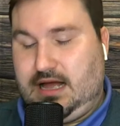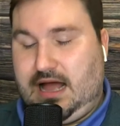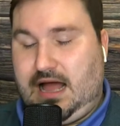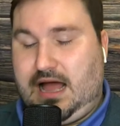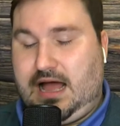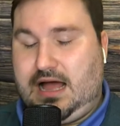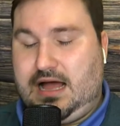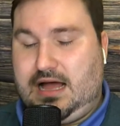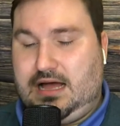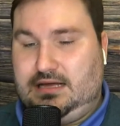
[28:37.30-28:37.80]

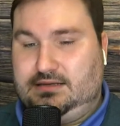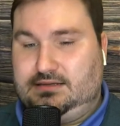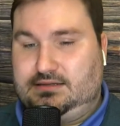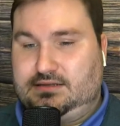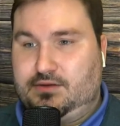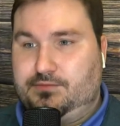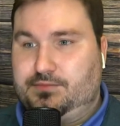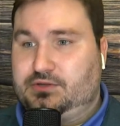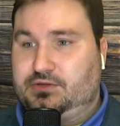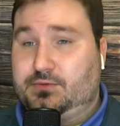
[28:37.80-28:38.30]

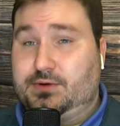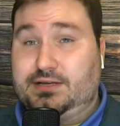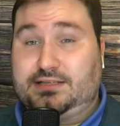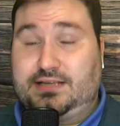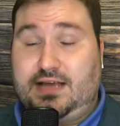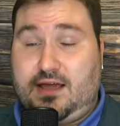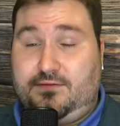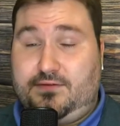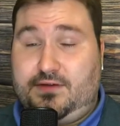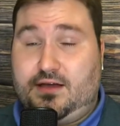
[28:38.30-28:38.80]
between
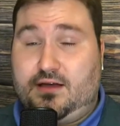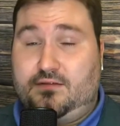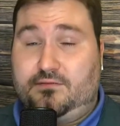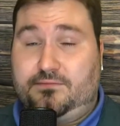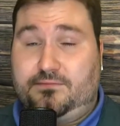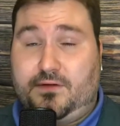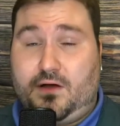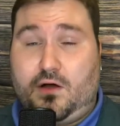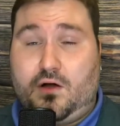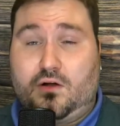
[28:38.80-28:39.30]
Tavion
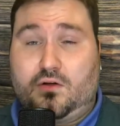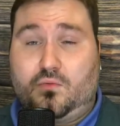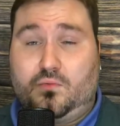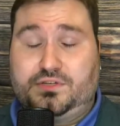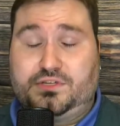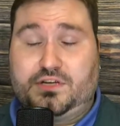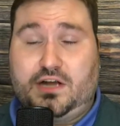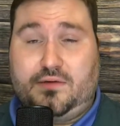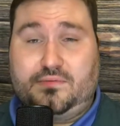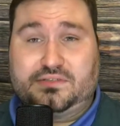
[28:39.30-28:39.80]
Falk,
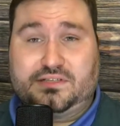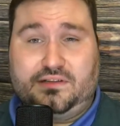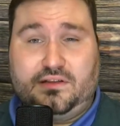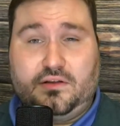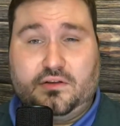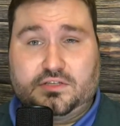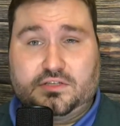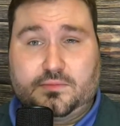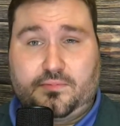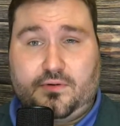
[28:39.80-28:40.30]
which I was a
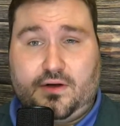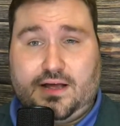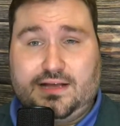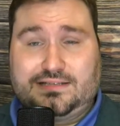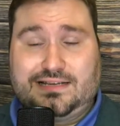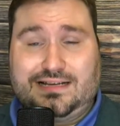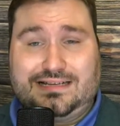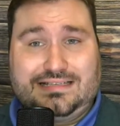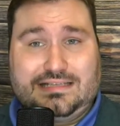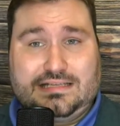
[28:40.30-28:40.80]
little
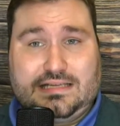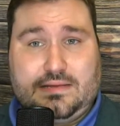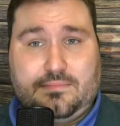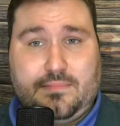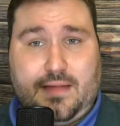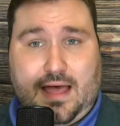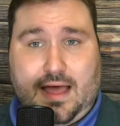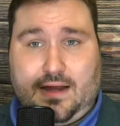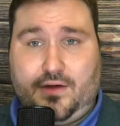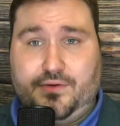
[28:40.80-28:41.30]
surprised not to see
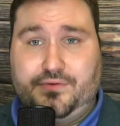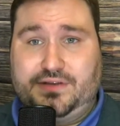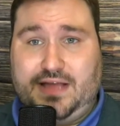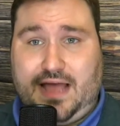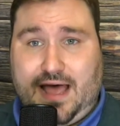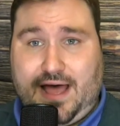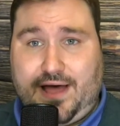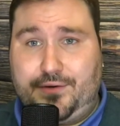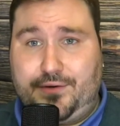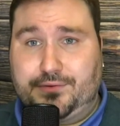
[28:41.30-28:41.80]
Matt
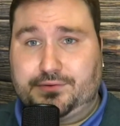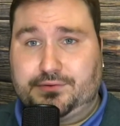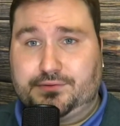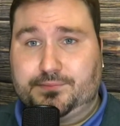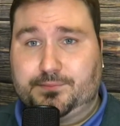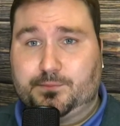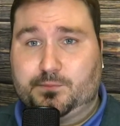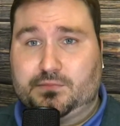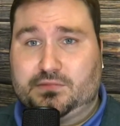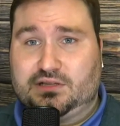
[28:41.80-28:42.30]
O'Dowd
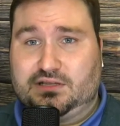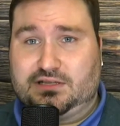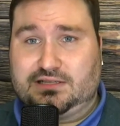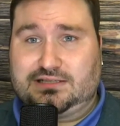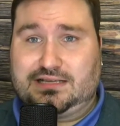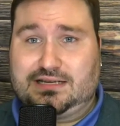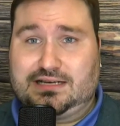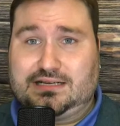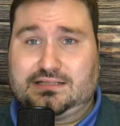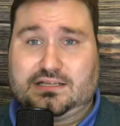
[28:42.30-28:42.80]

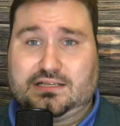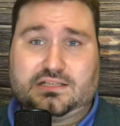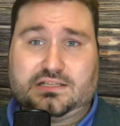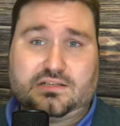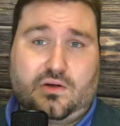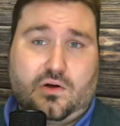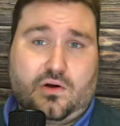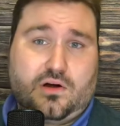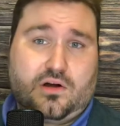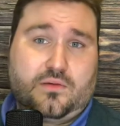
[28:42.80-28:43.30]
listed as the
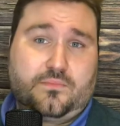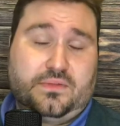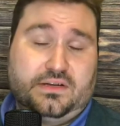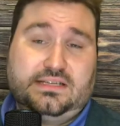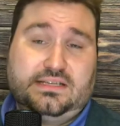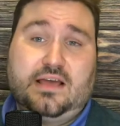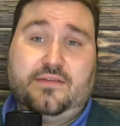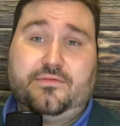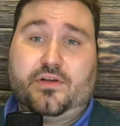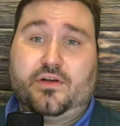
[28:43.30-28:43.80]
starter,
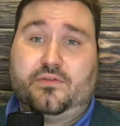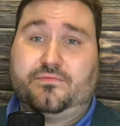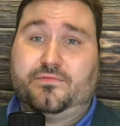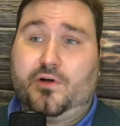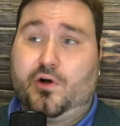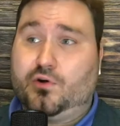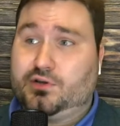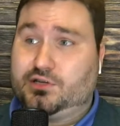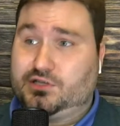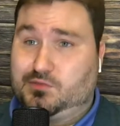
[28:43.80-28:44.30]
but Tavion
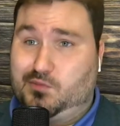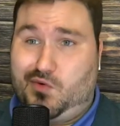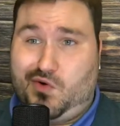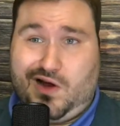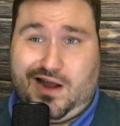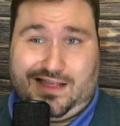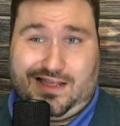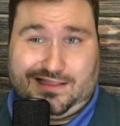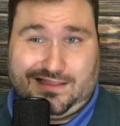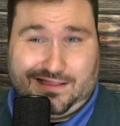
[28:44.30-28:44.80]
Falk is
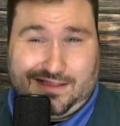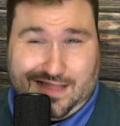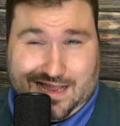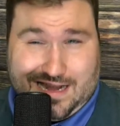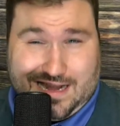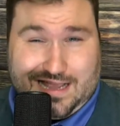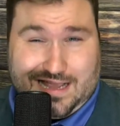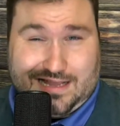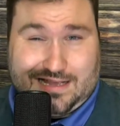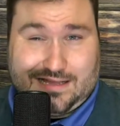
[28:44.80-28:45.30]
more
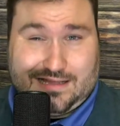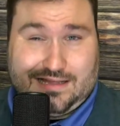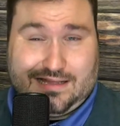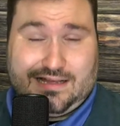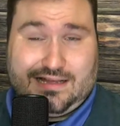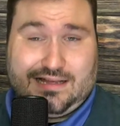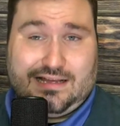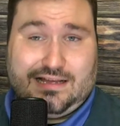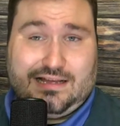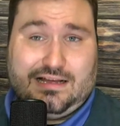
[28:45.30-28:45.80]
athletic,
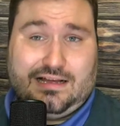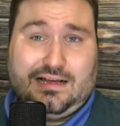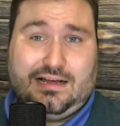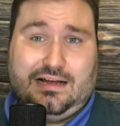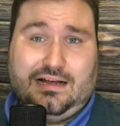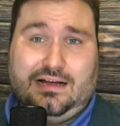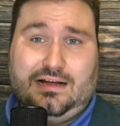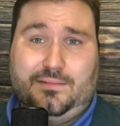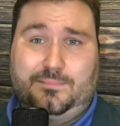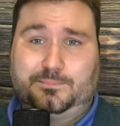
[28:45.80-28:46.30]

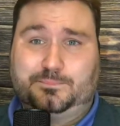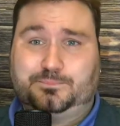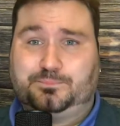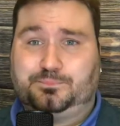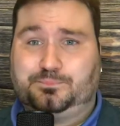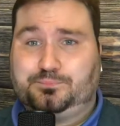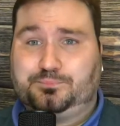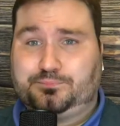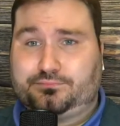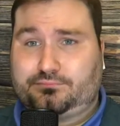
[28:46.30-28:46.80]
from
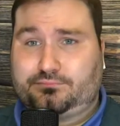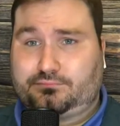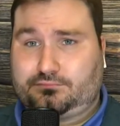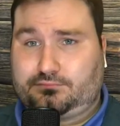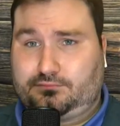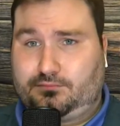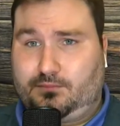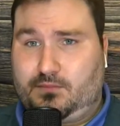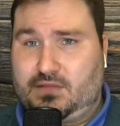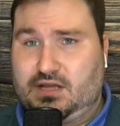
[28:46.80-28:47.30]

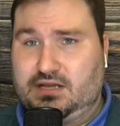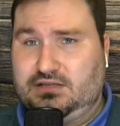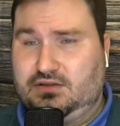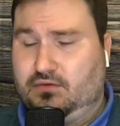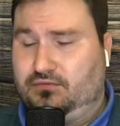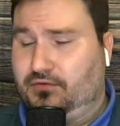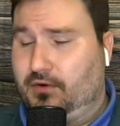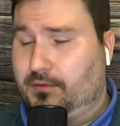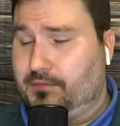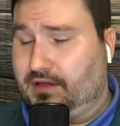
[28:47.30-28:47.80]

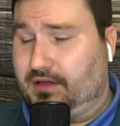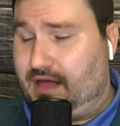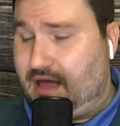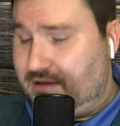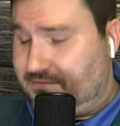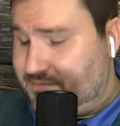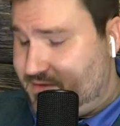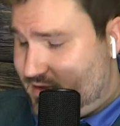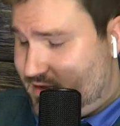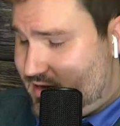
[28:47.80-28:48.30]
the
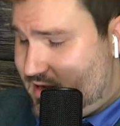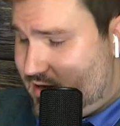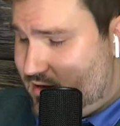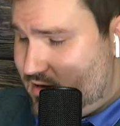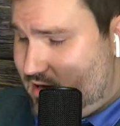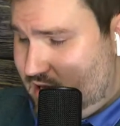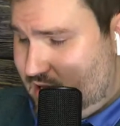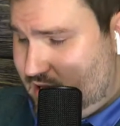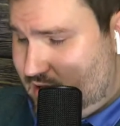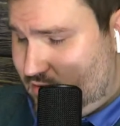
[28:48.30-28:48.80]
Lafayette
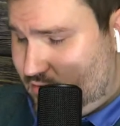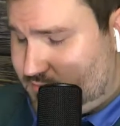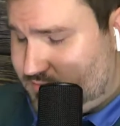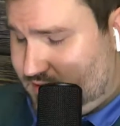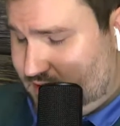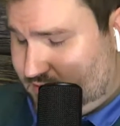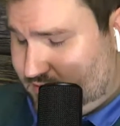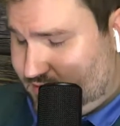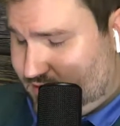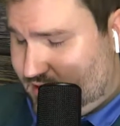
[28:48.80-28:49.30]
area,
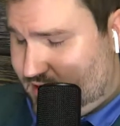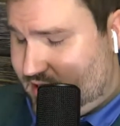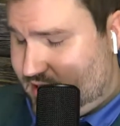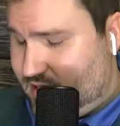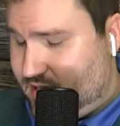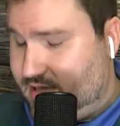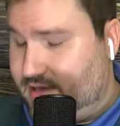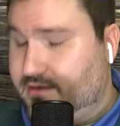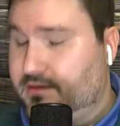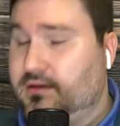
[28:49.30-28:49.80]
hometown
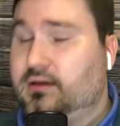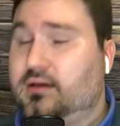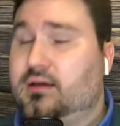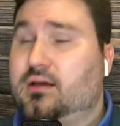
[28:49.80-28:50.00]
kid.